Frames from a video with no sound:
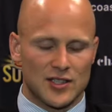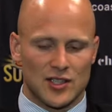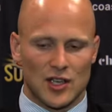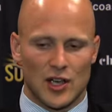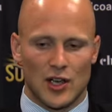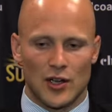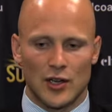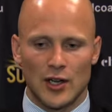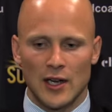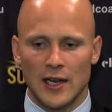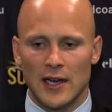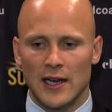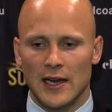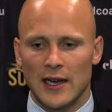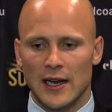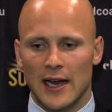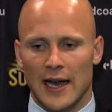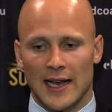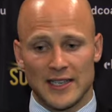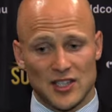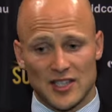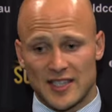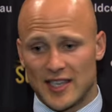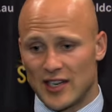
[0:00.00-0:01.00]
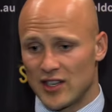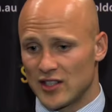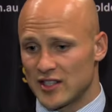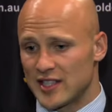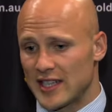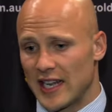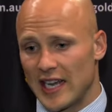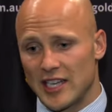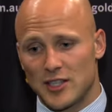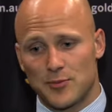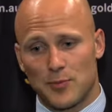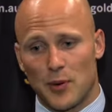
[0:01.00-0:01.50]
So, as I said on
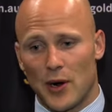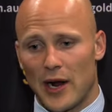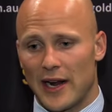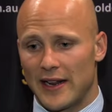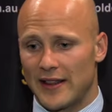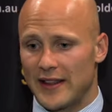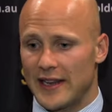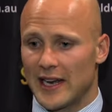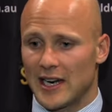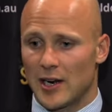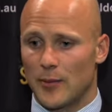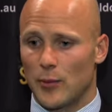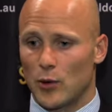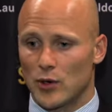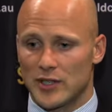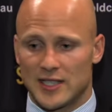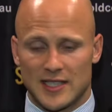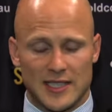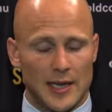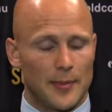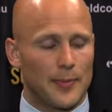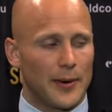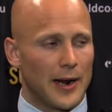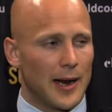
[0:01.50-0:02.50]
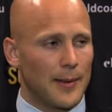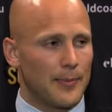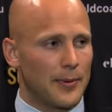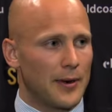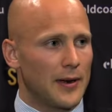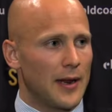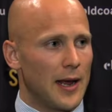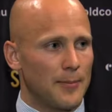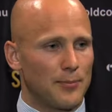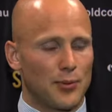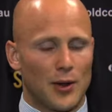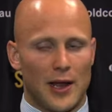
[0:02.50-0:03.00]
stage, proud of the younger boys stepping up
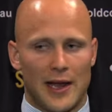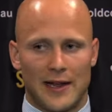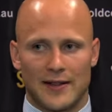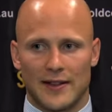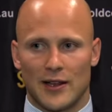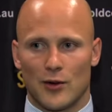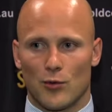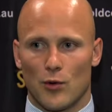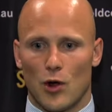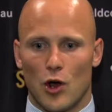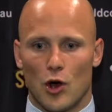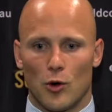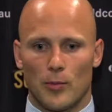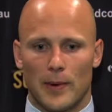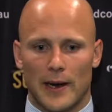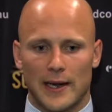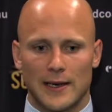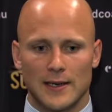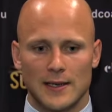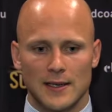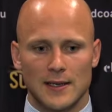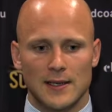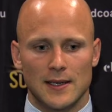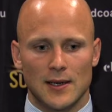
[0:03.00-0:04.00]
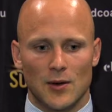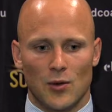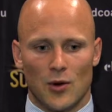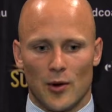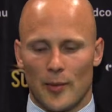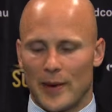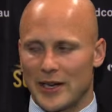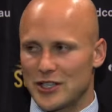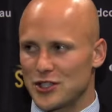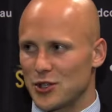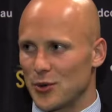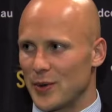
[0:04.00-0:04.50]
and playing their role, but want
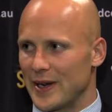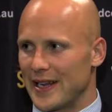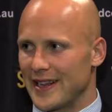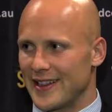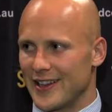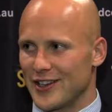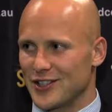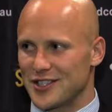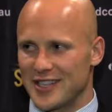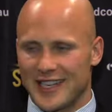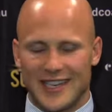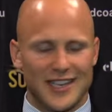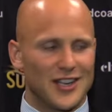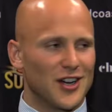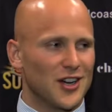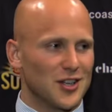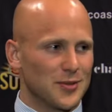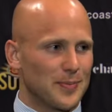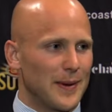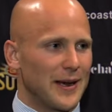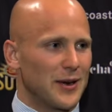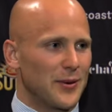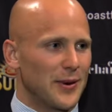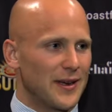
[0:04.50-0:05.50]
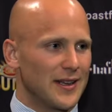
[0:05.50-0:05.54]
to make sure we get those senior guys back